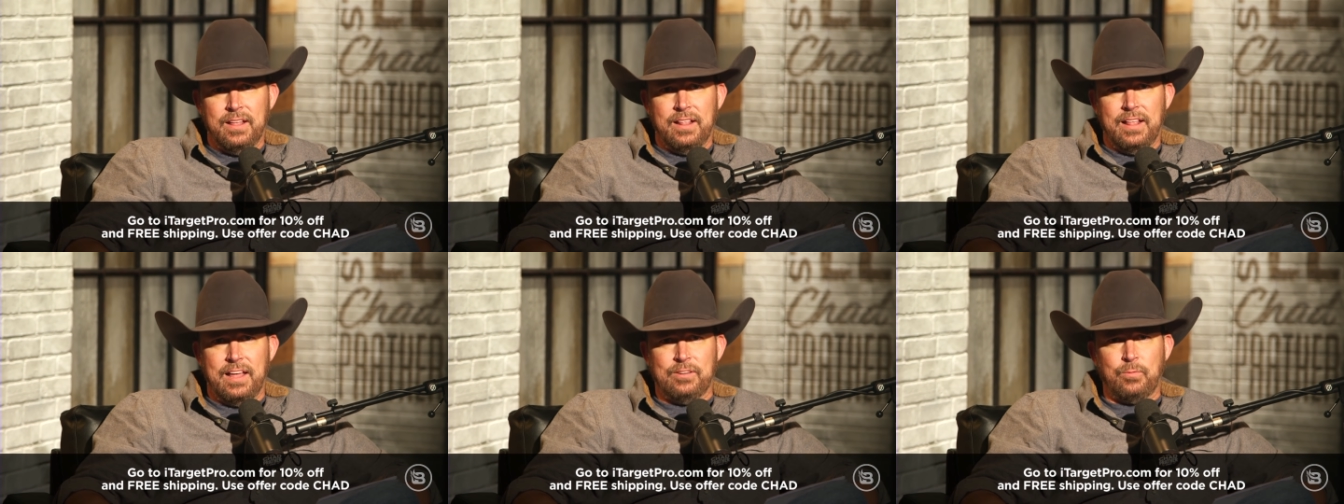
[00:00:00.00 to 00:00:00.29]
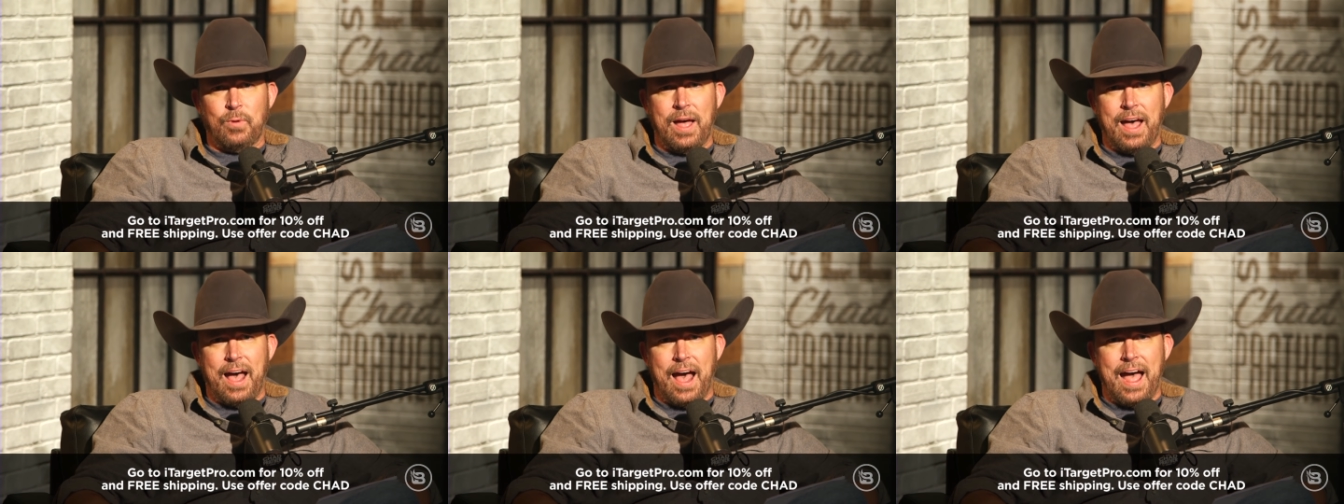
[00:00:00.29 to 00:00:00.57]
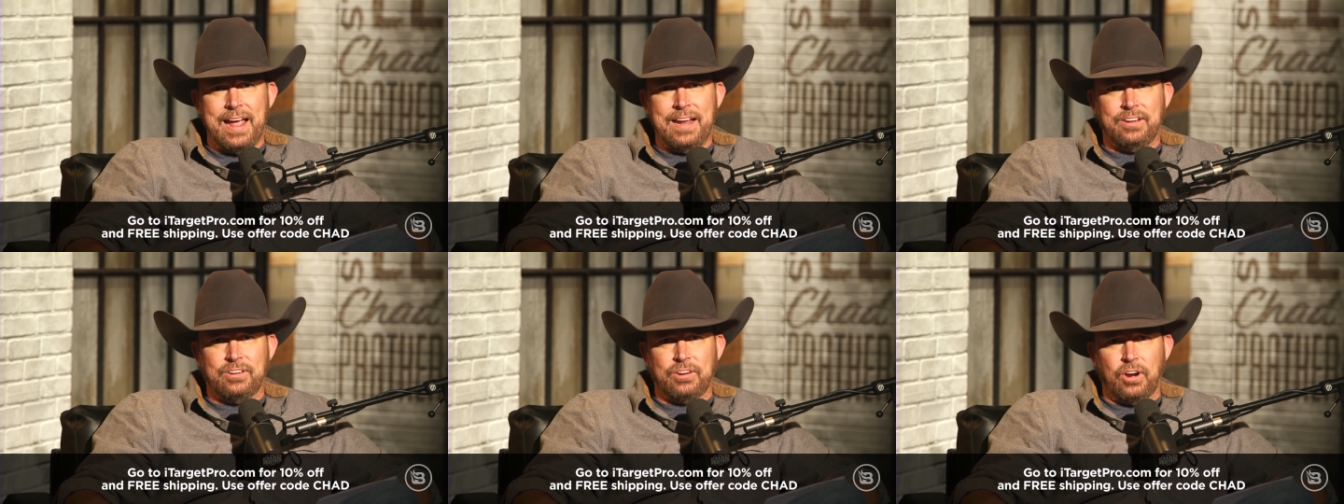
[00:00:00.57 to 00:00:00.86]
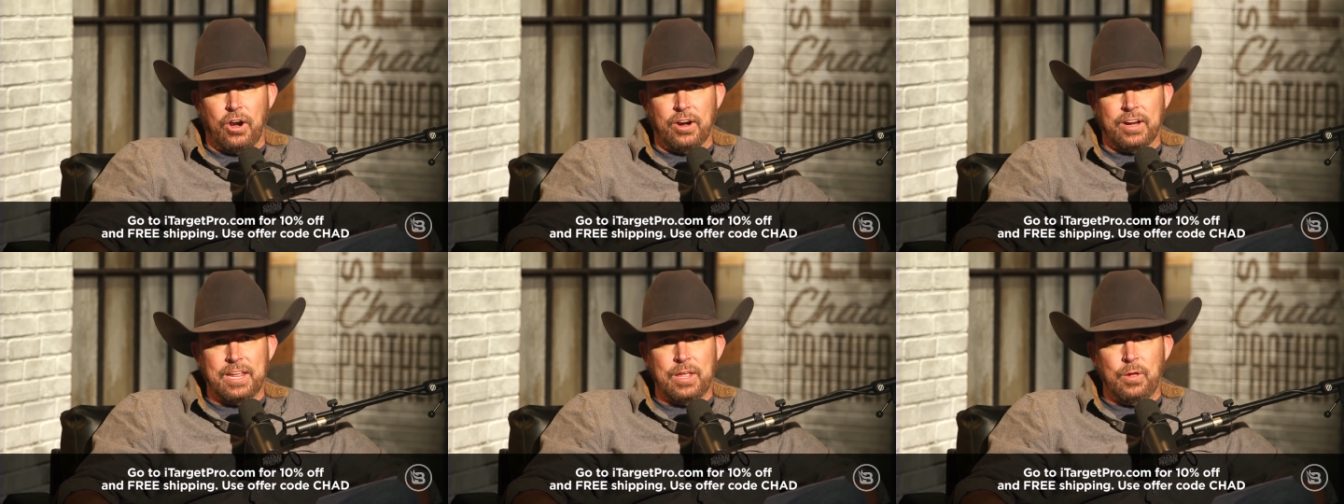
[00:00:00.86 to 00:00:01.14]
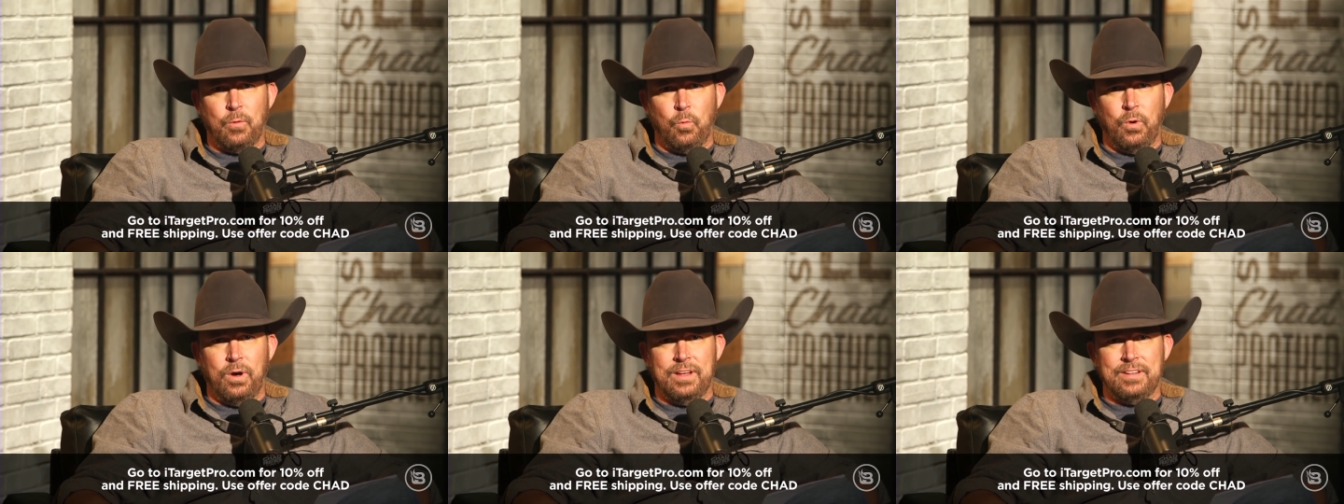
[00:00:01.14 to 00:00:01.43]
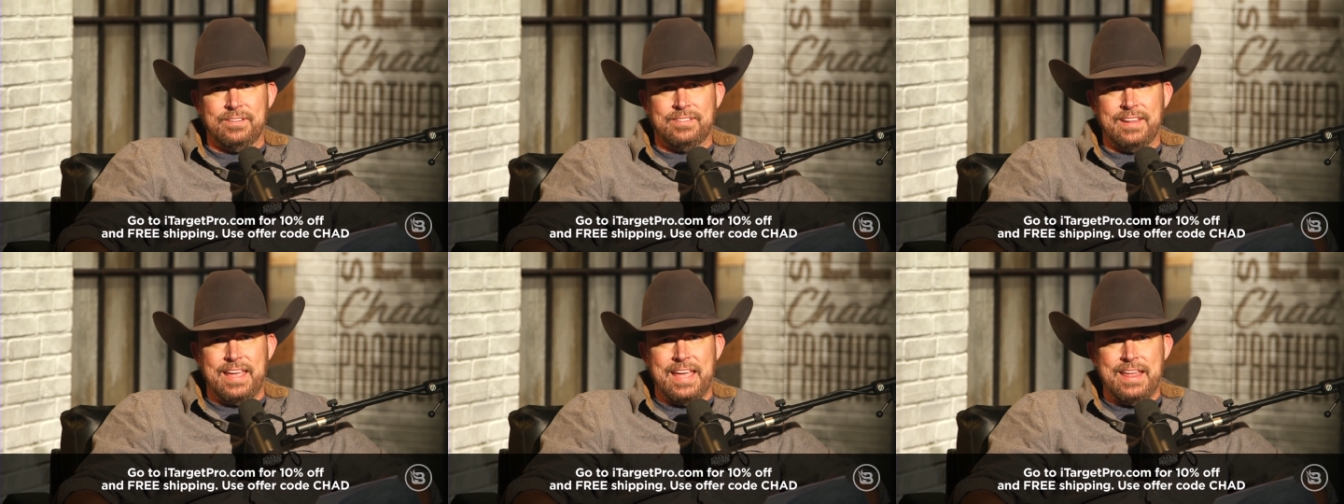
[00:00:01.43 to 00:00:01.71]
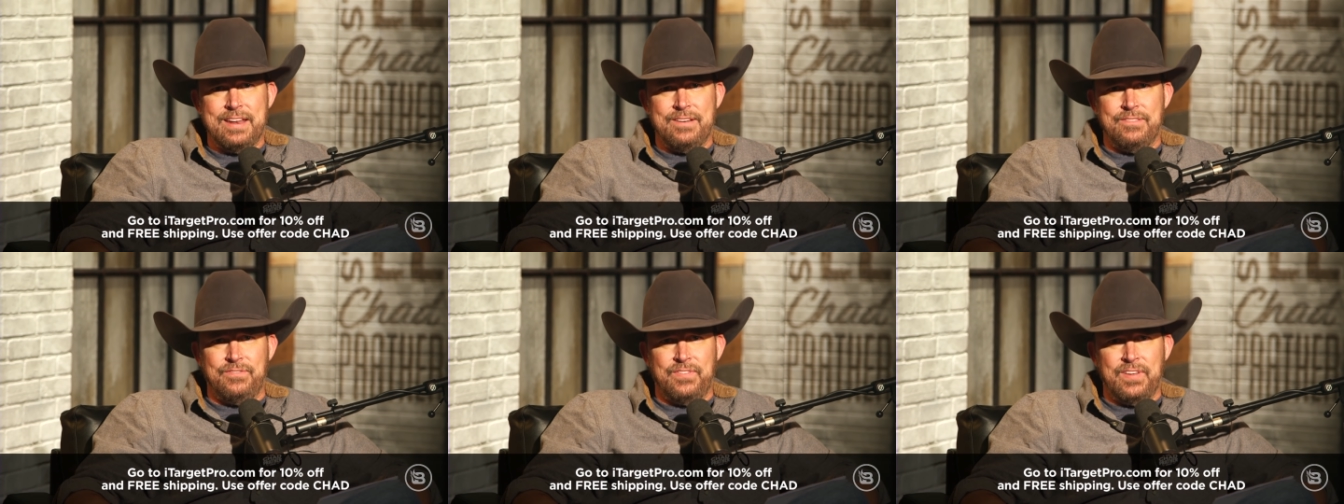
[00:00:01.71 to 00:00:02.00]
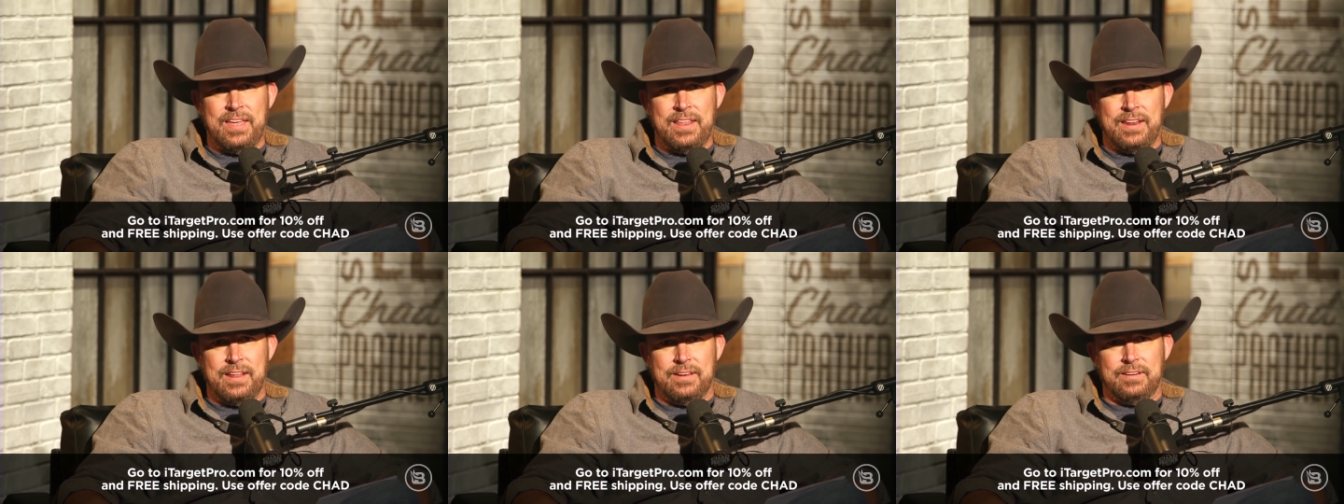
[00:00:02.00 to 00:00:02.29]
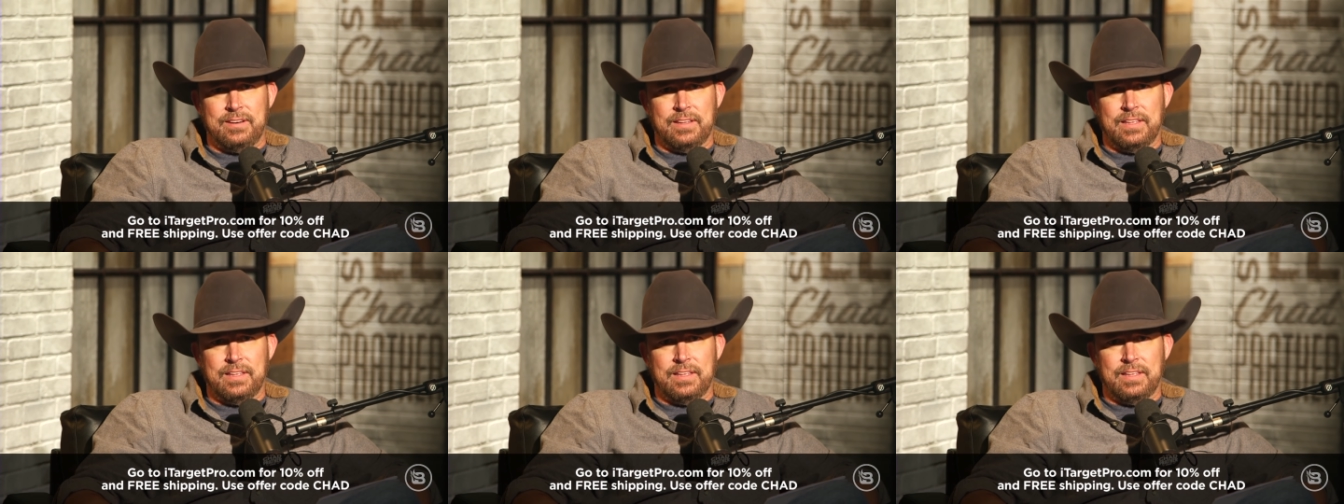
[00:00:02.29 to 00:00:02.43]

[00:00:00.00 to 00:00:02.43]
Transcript: That's why iTarget was invented